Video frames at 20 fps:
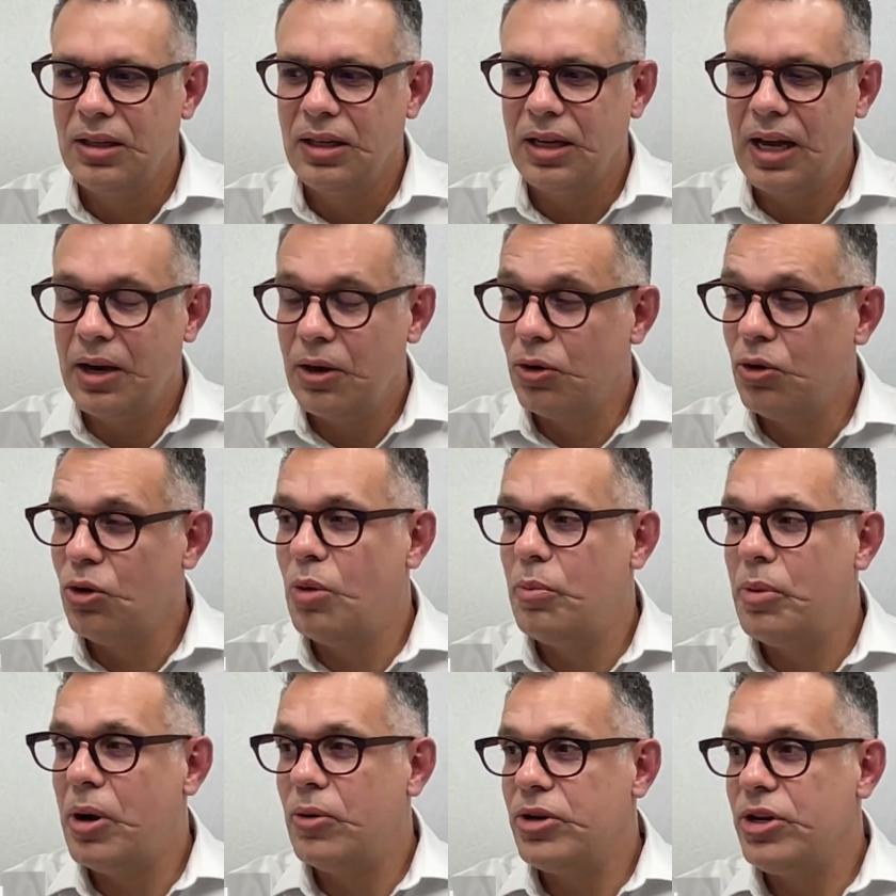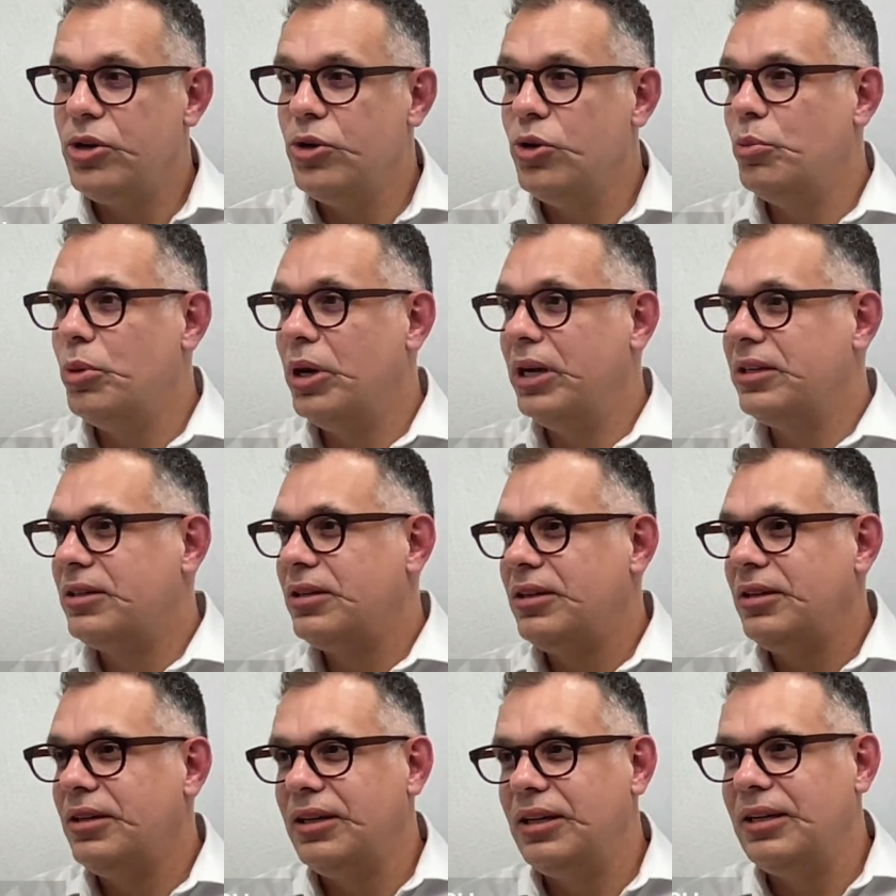I don't know about you, but
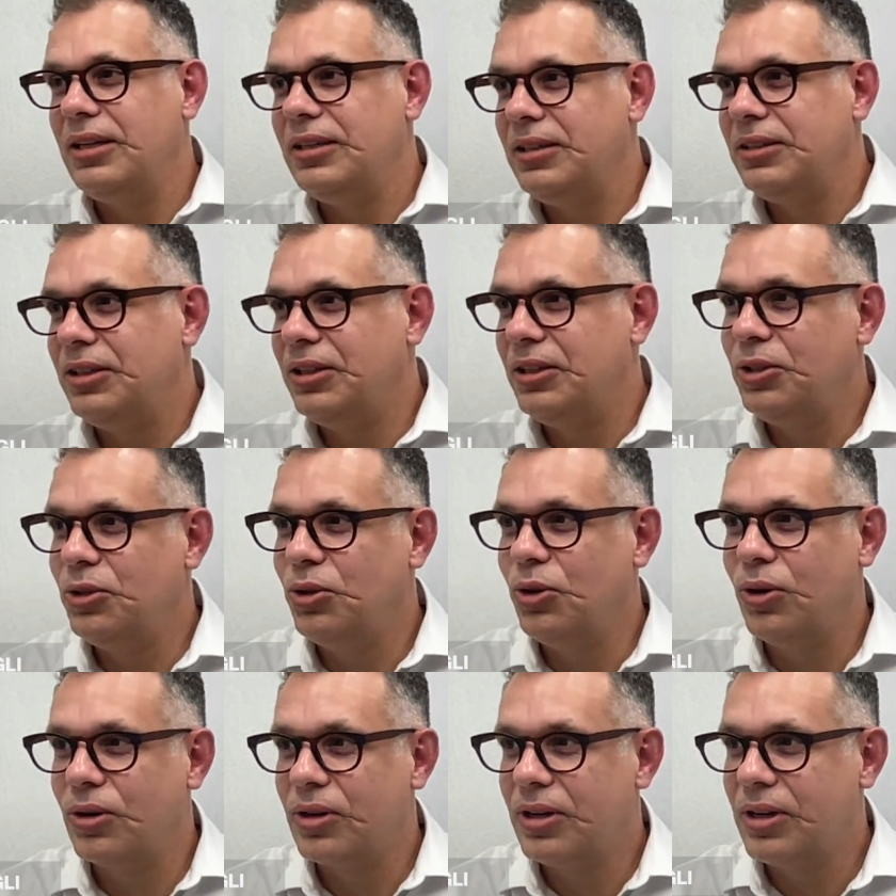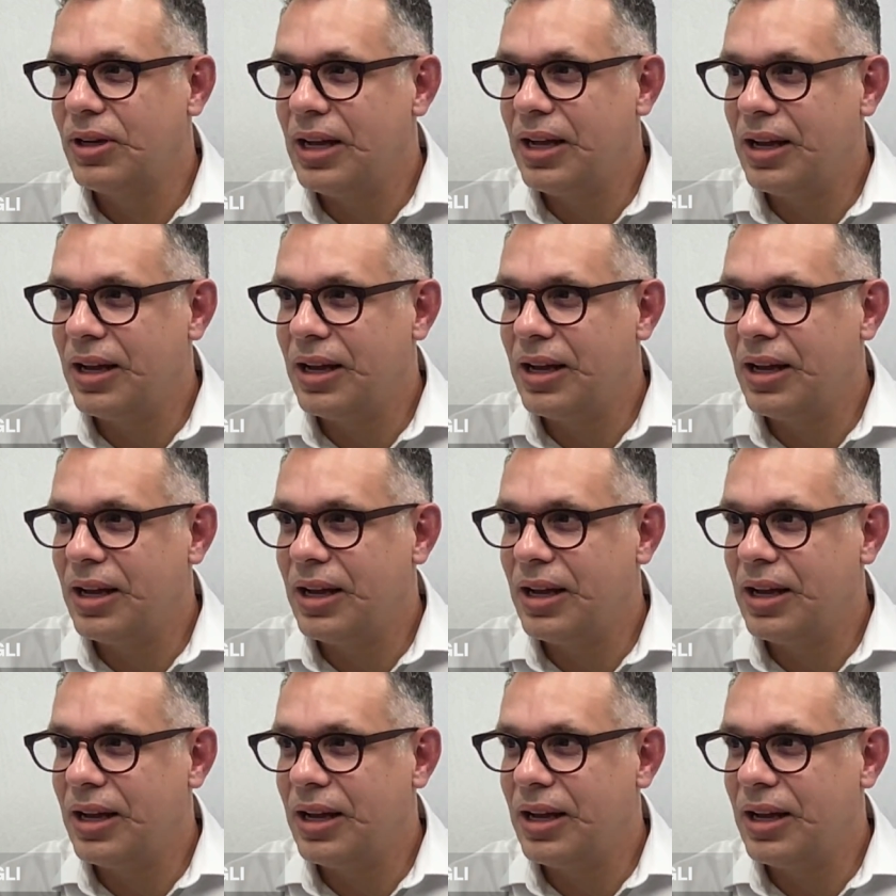look,